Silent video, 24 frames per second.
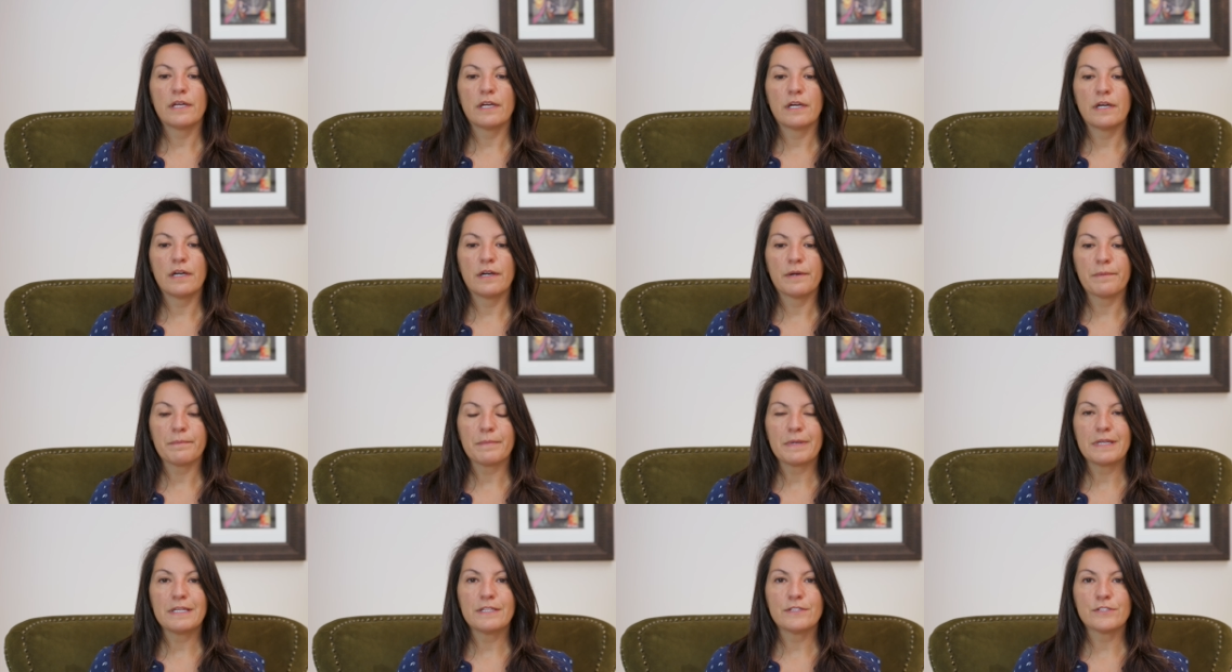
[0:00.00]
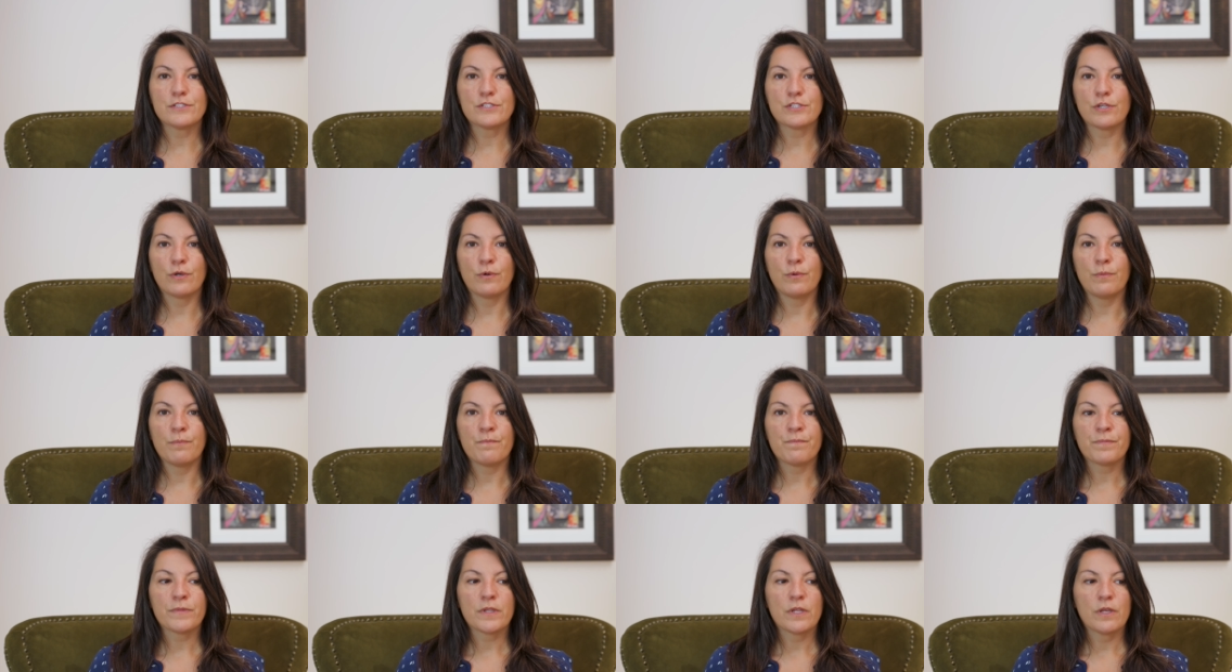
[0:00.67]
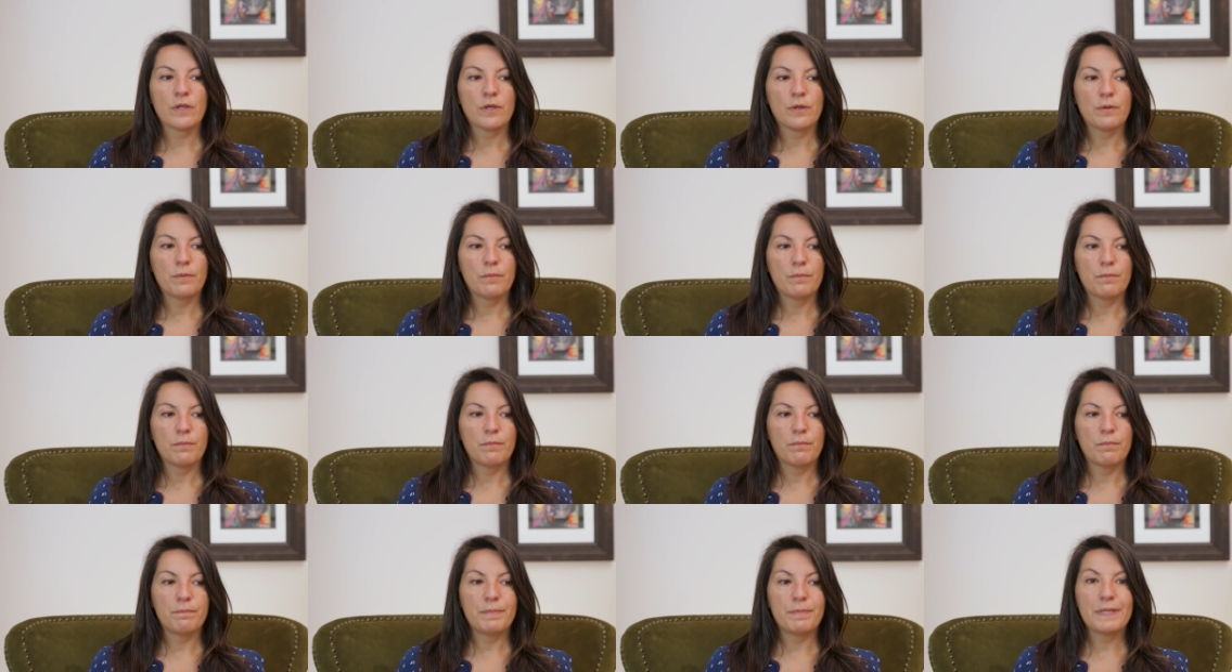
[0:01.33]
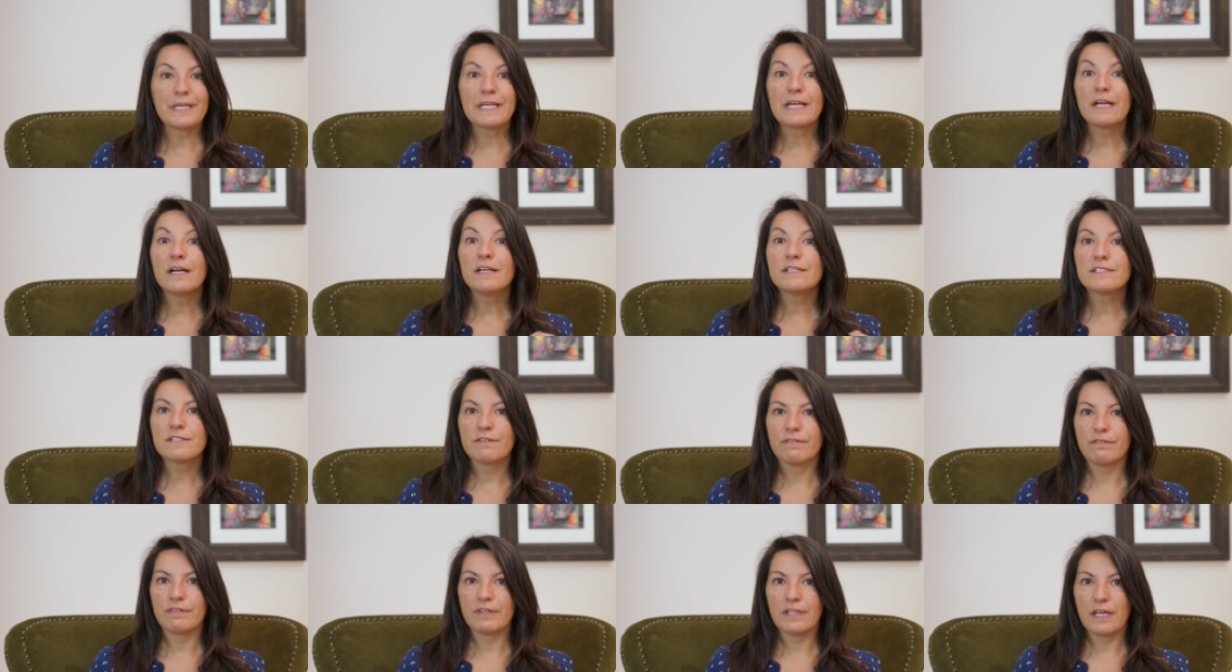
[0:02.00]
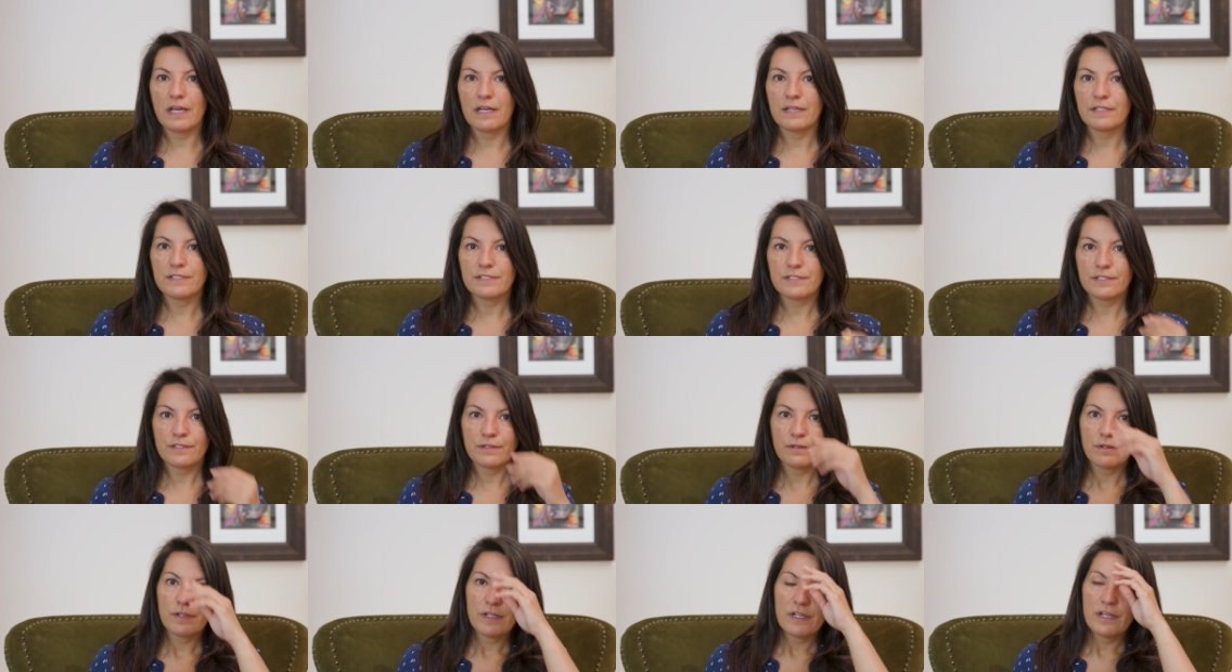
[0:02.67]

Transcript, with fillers: And so because of that,